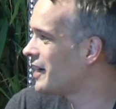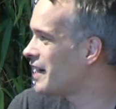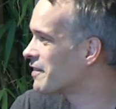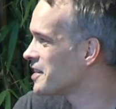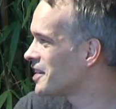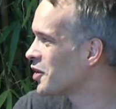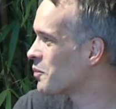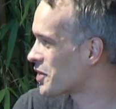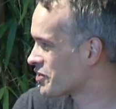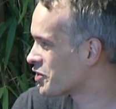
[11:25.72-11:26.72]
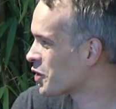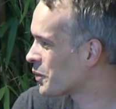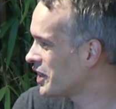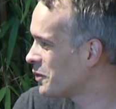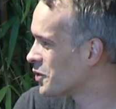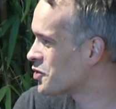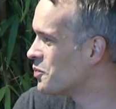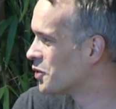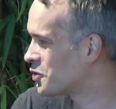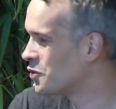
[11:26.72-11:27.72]
every single person in the company was
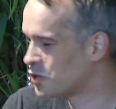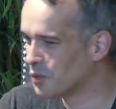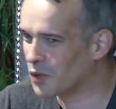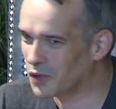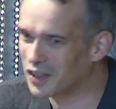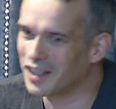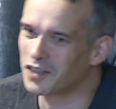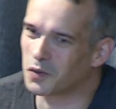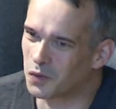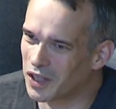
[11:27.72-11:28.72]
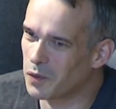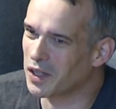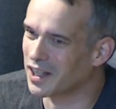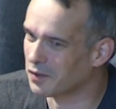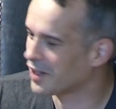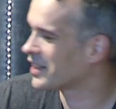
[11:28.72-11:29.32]
supposed to do support. So today we kind of